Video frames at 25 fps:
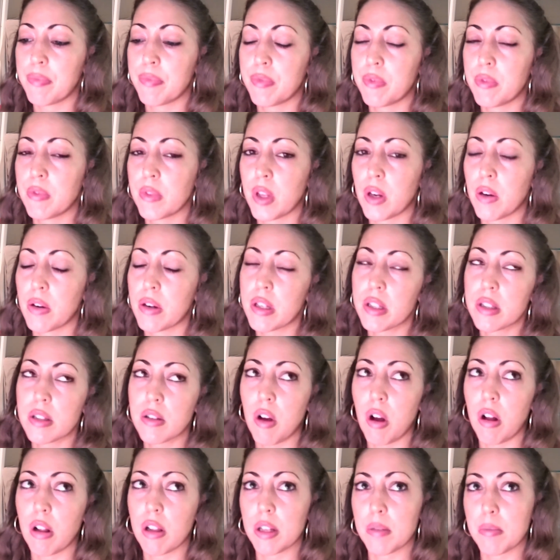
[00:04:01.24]
There is
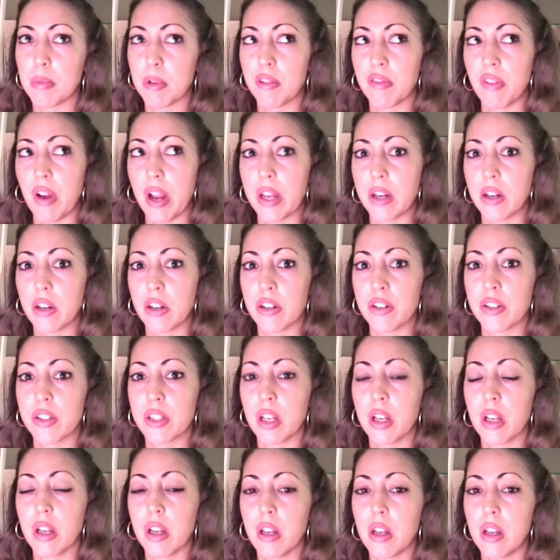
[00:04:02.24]
calling providers,
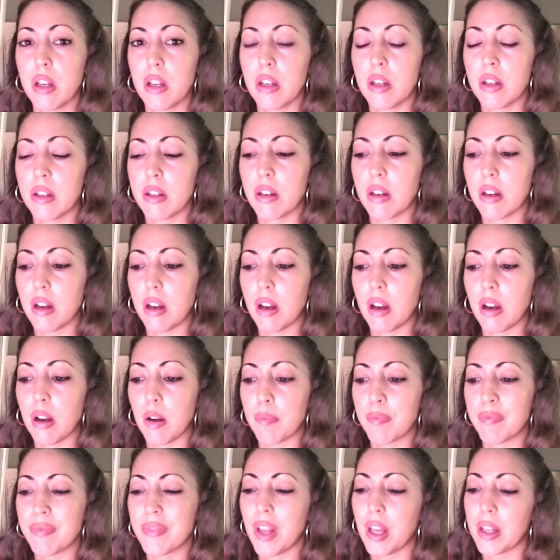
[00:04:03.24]

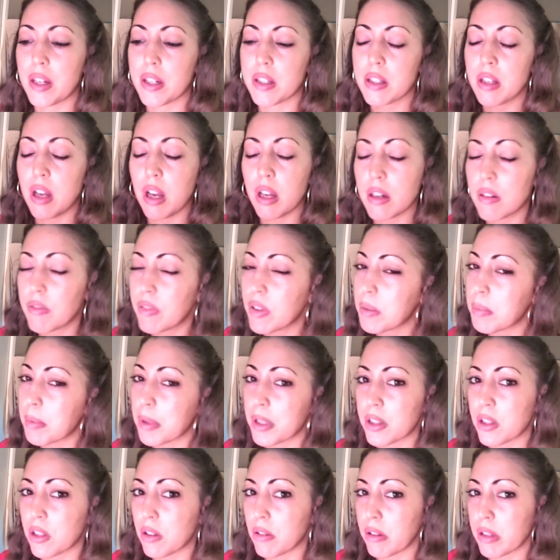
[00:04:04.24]
not a ton of it,
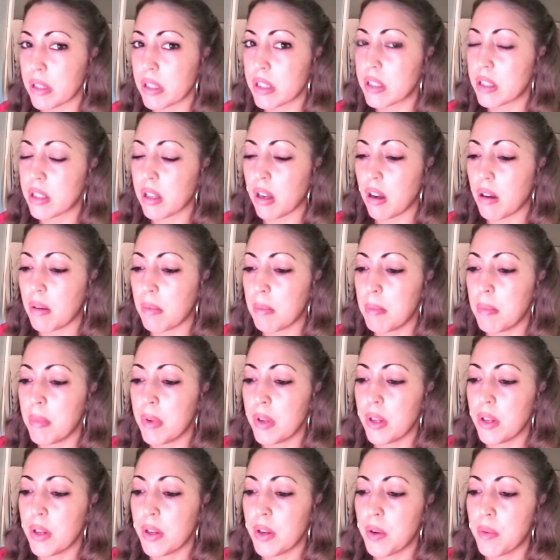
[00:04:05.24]
but there is some.
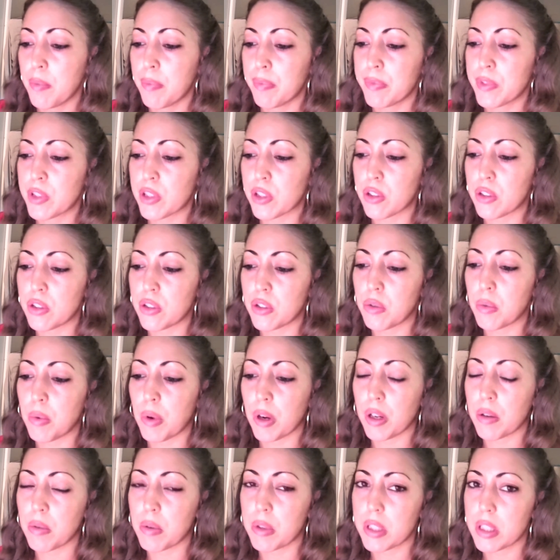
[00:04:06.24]
So you do
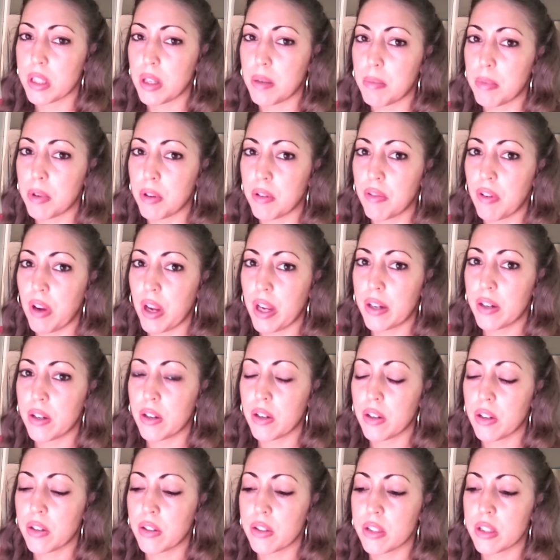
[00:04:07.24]
work with some
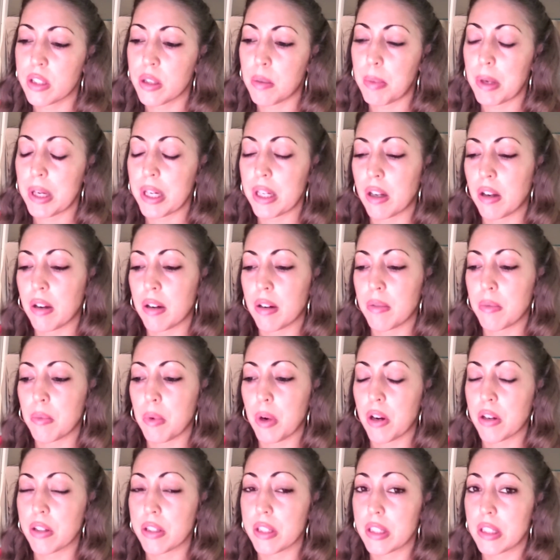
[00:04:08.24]
providers, depending on
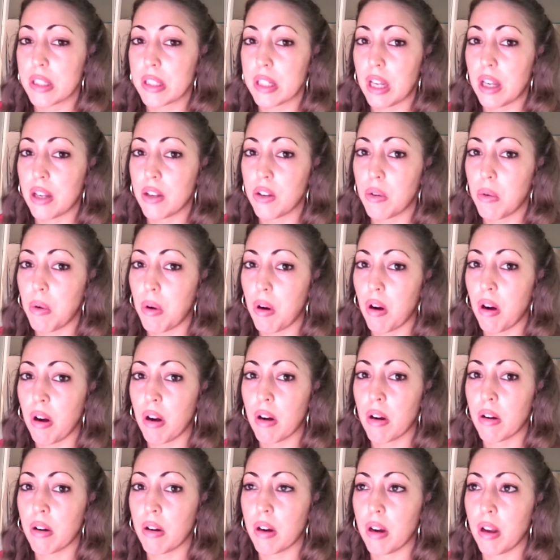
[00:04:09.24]
where in the state you
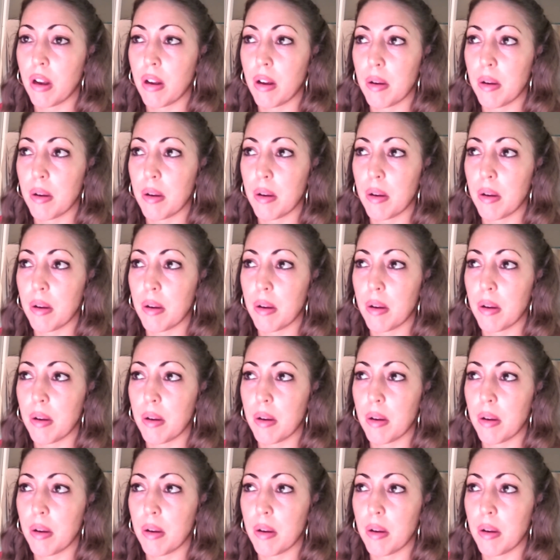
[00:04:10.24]
are.